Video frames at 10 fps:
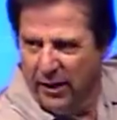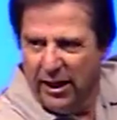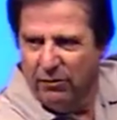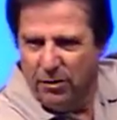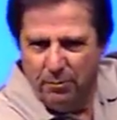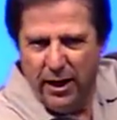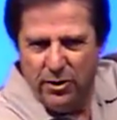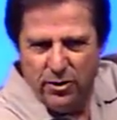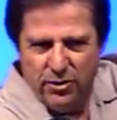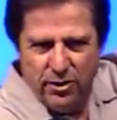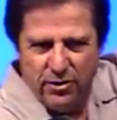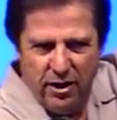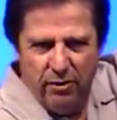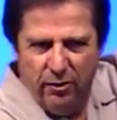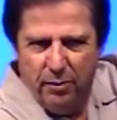My gift of patience is
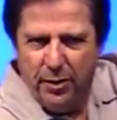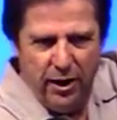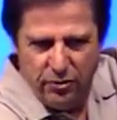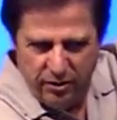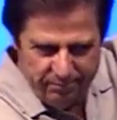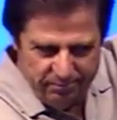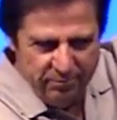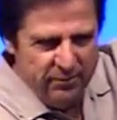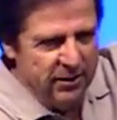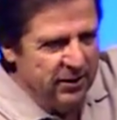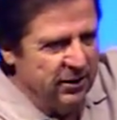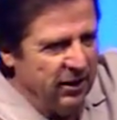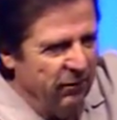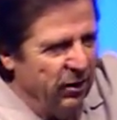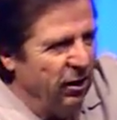not very patient, it's
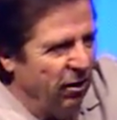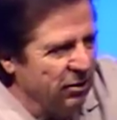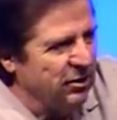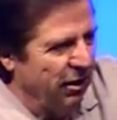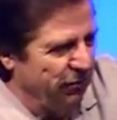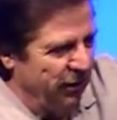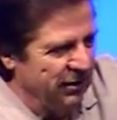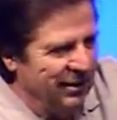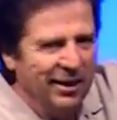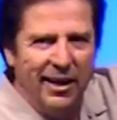not very long suffering.